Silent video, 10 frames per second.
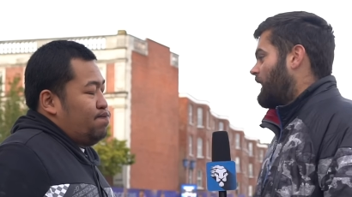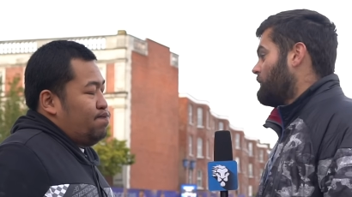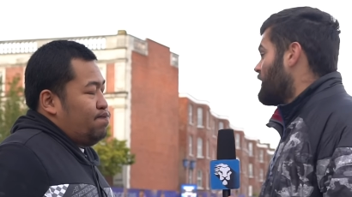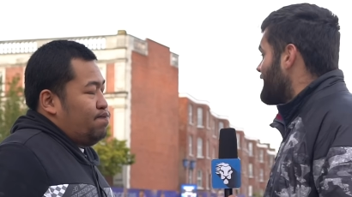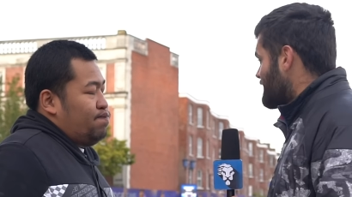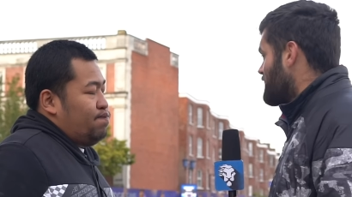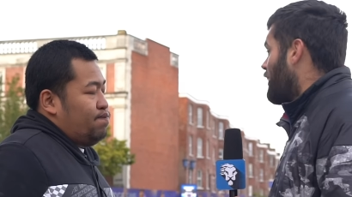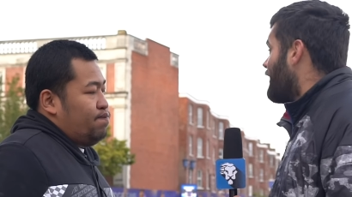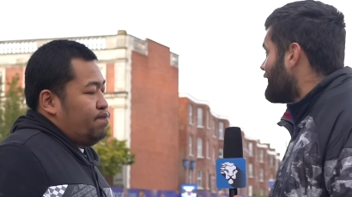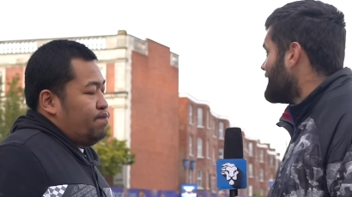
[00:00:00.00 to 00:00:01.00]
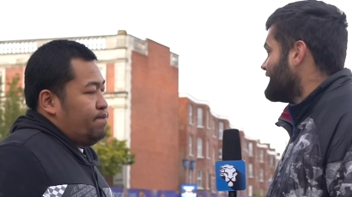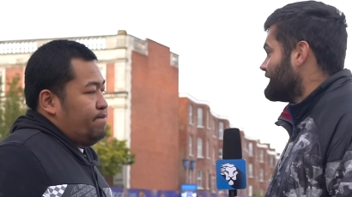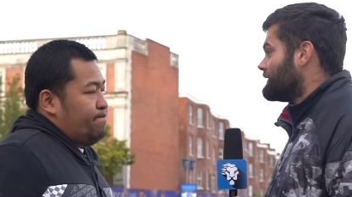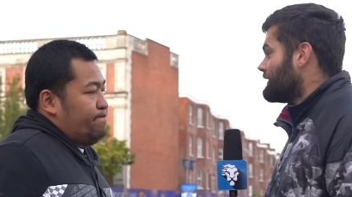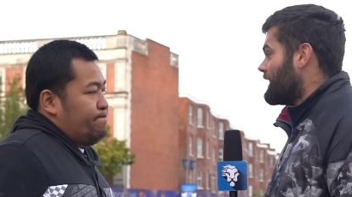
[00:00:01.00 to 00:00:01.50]
Speaker 1: I'm not hearing a lot of it
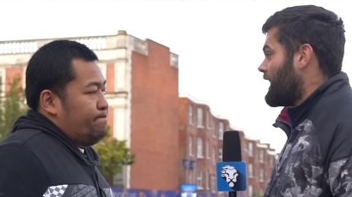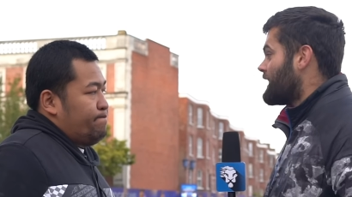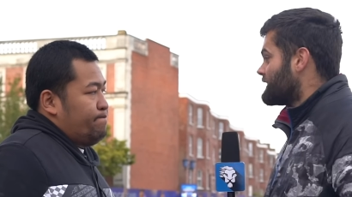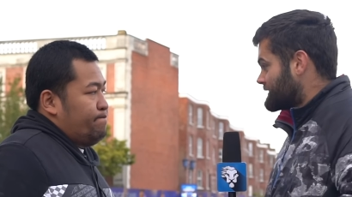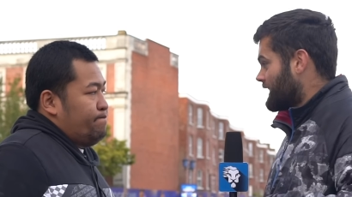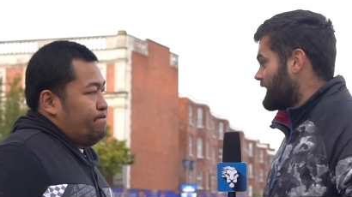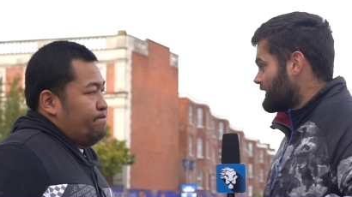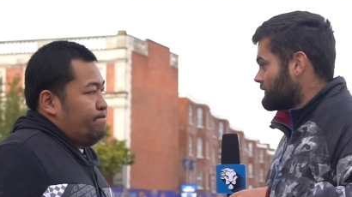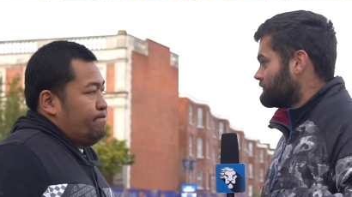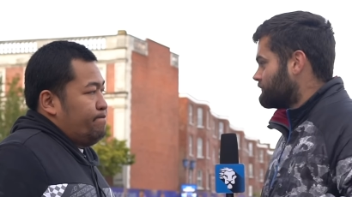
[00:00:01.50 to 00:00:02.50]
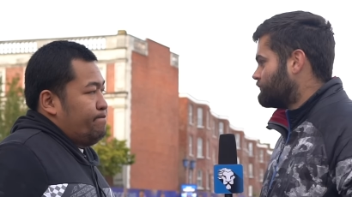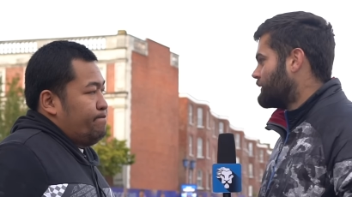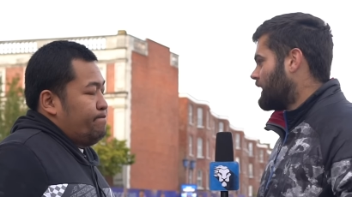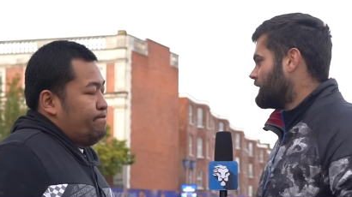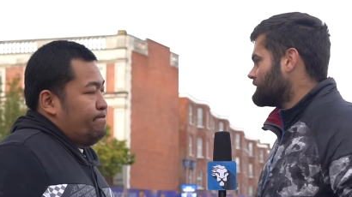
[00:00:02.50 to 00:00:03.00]
in the stadium,
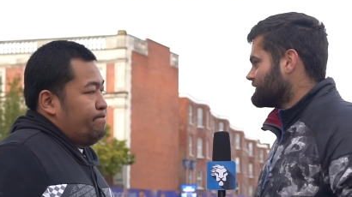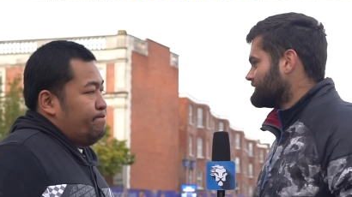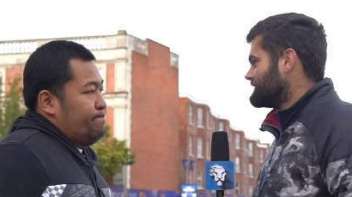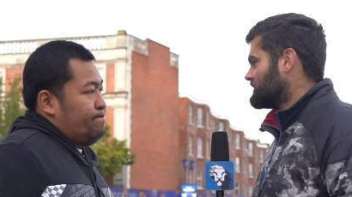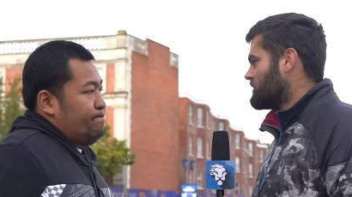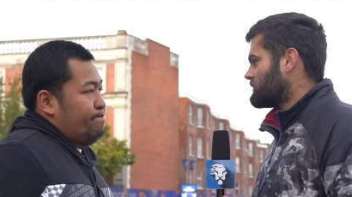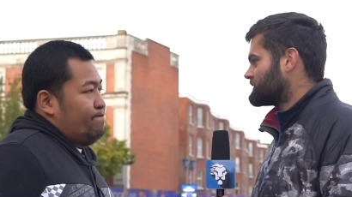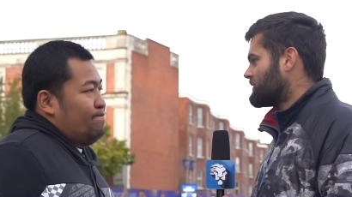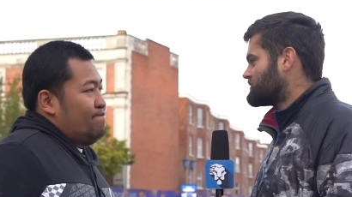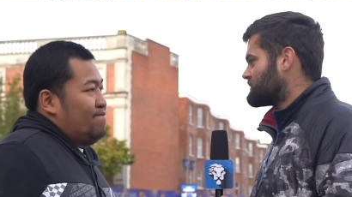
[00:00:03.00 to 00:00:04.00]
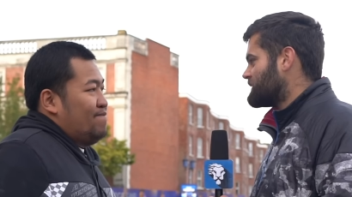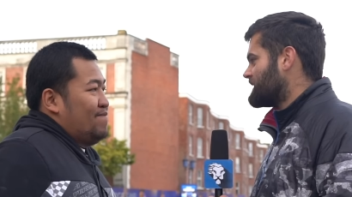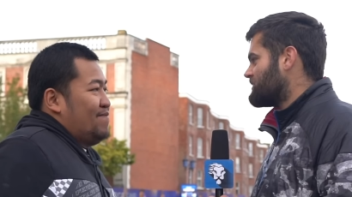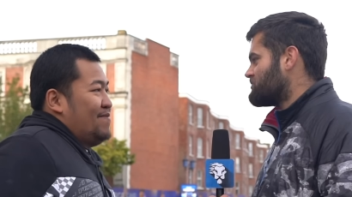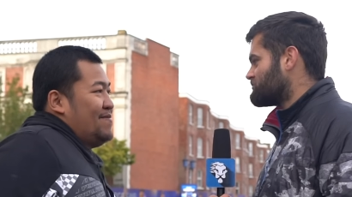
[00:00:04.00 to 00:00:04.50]
but you go on social
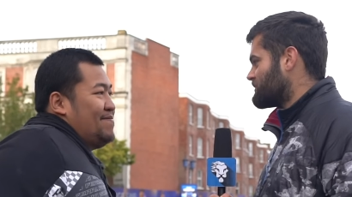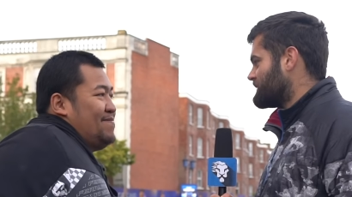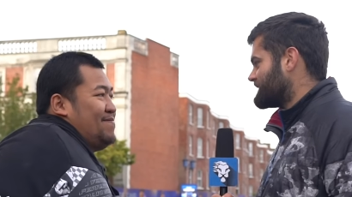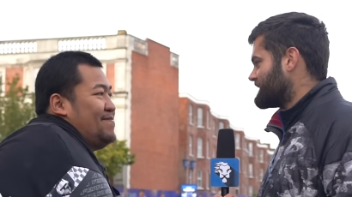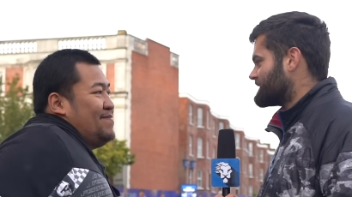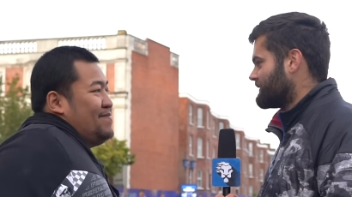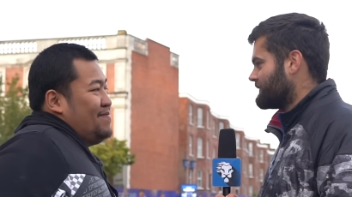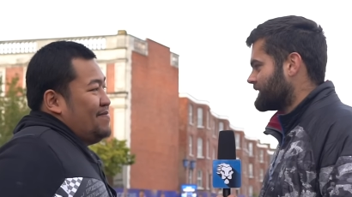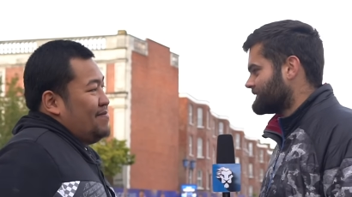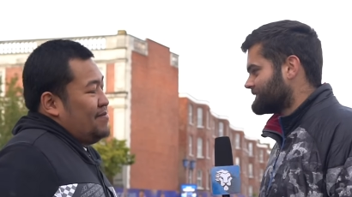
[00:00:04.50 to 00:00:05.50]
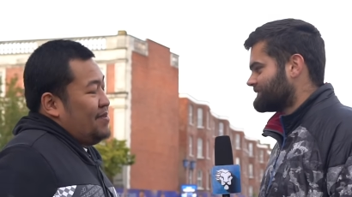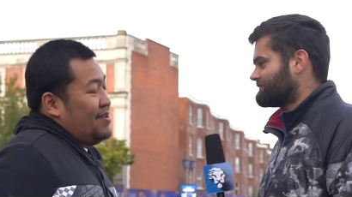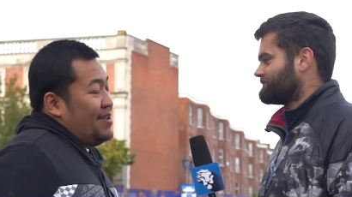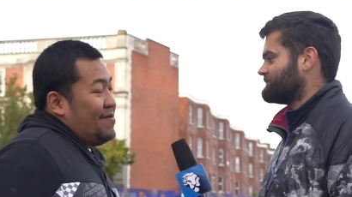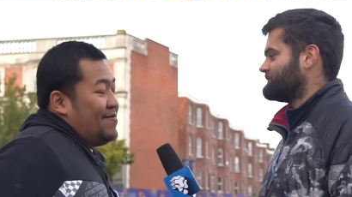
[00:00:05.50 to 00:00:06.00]
media, you'll probably see something.
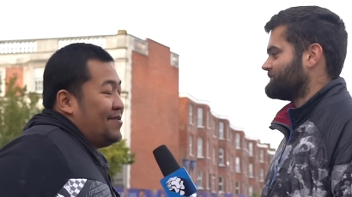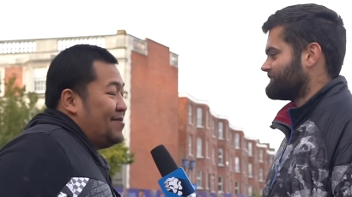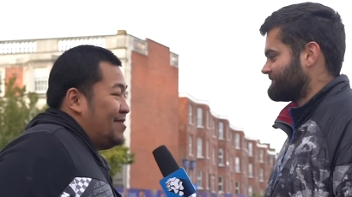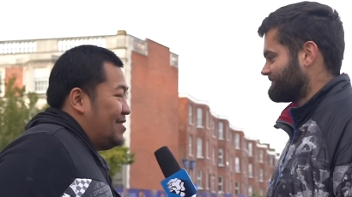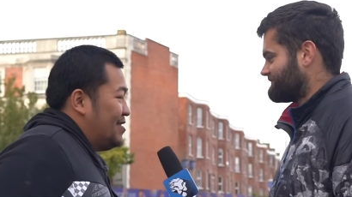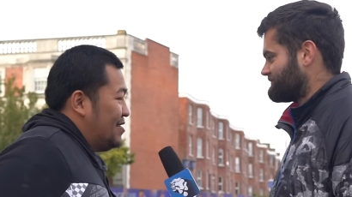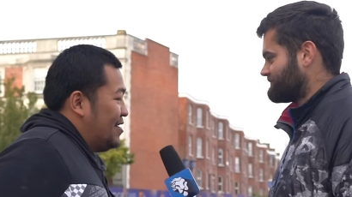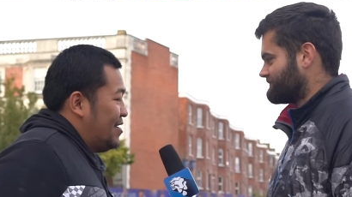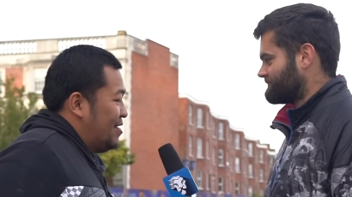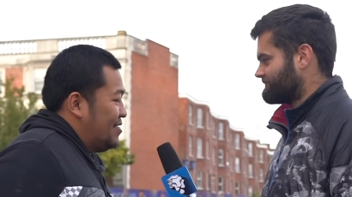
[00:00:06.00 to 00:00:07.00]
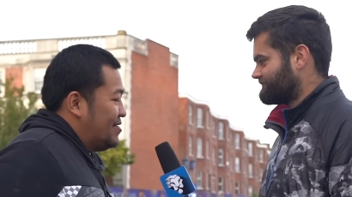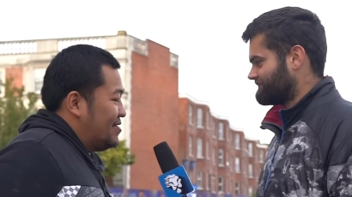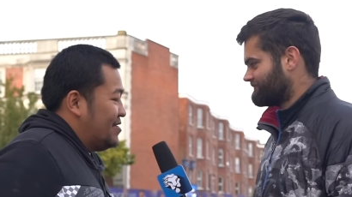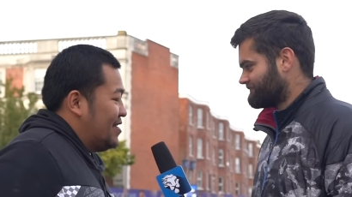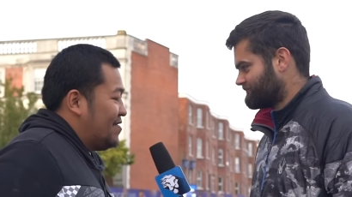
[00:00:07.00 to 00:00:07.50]
Speaker 2: Yeah, absolutely.
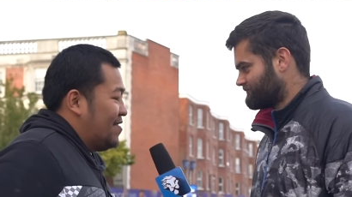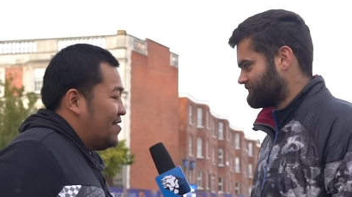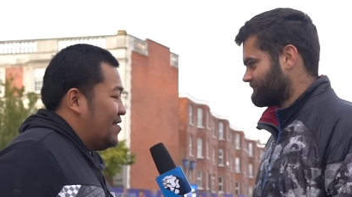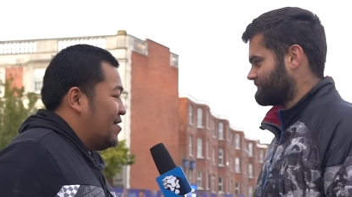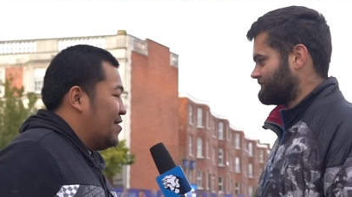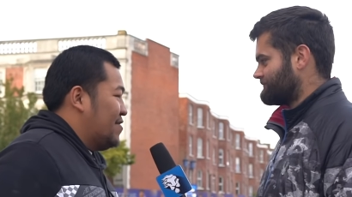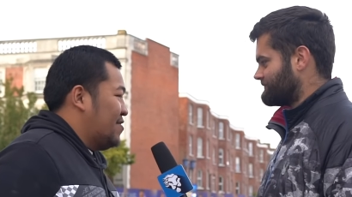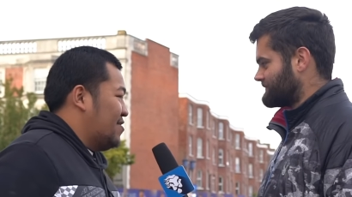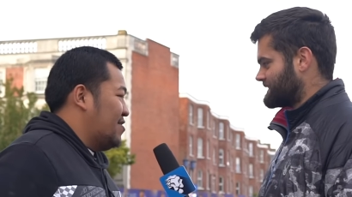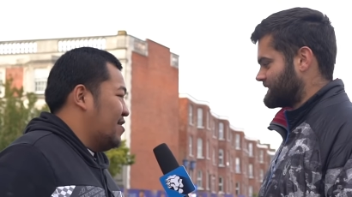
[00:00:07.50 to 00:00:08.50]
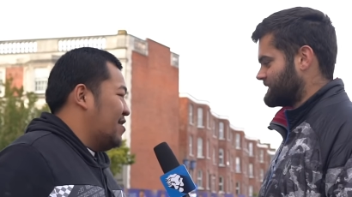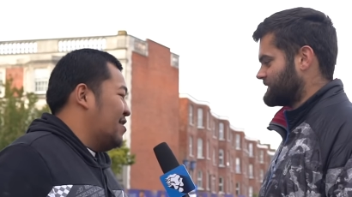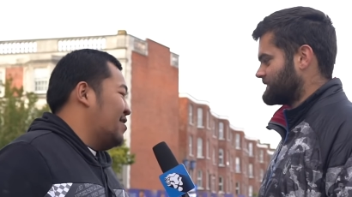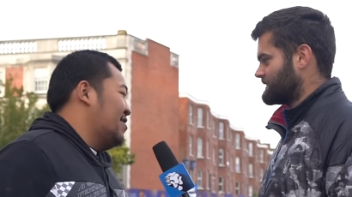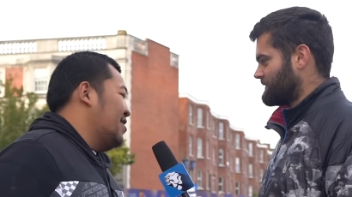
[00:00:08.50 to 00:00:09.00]
And this is our
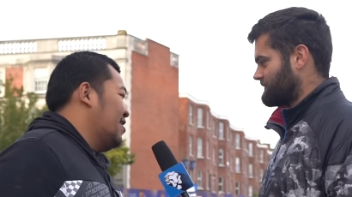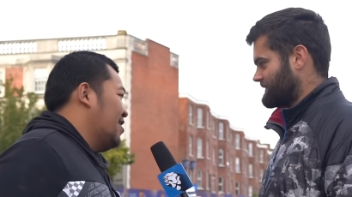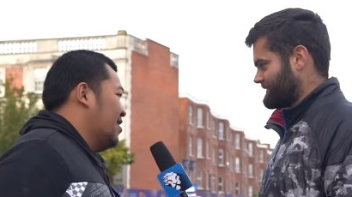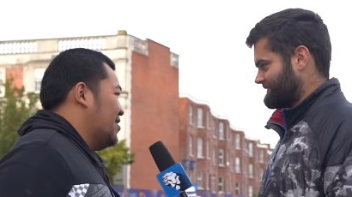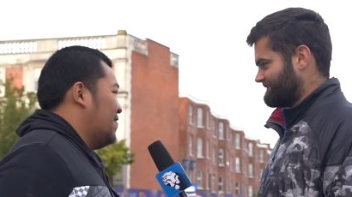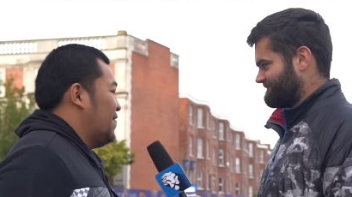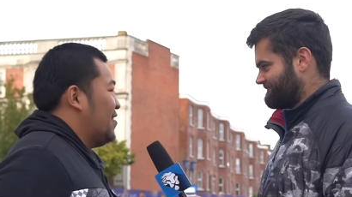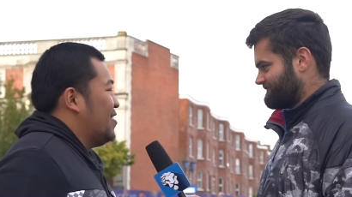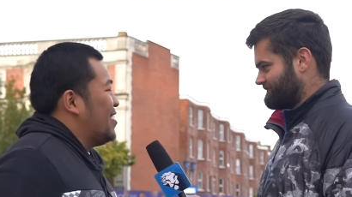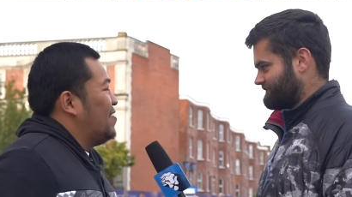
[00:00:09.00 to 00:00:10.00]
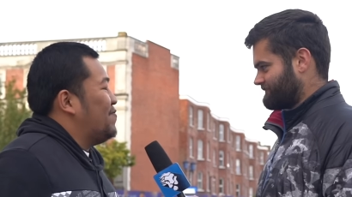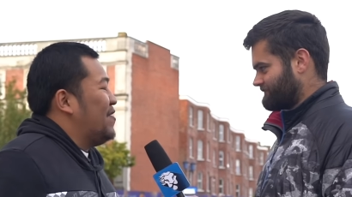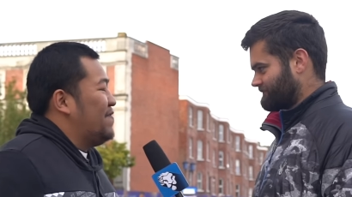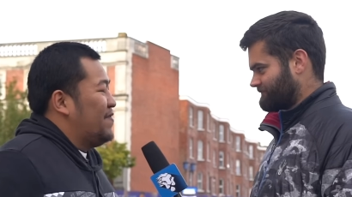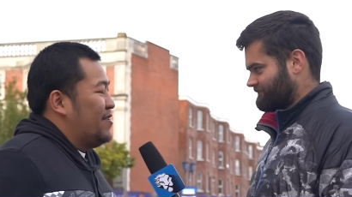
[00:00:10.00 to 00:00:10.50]
third defeat against
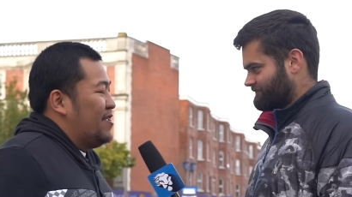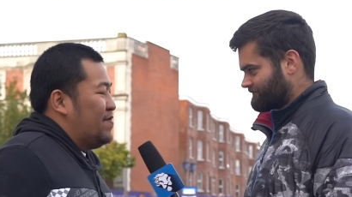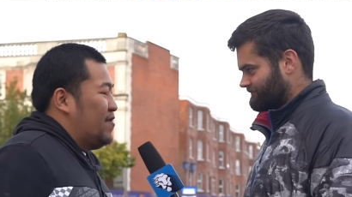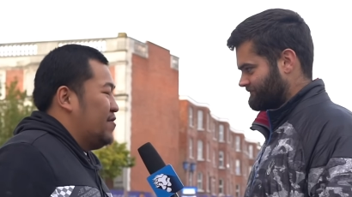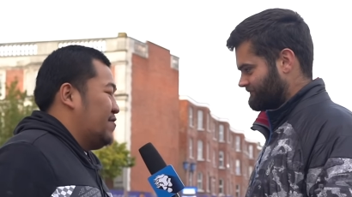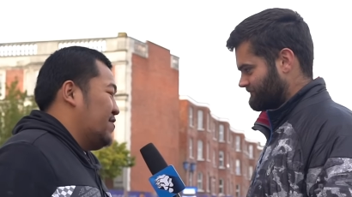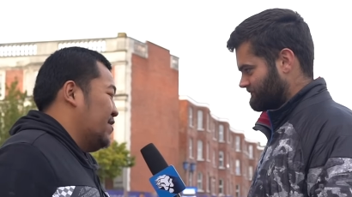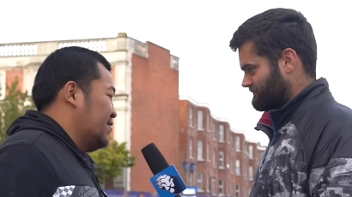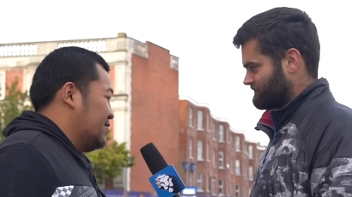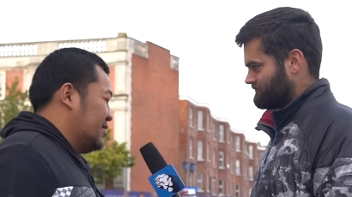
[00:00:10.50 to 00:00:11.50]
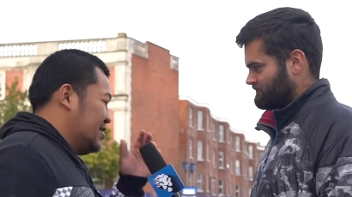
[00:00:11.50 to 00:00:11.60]
Brentford in a row, so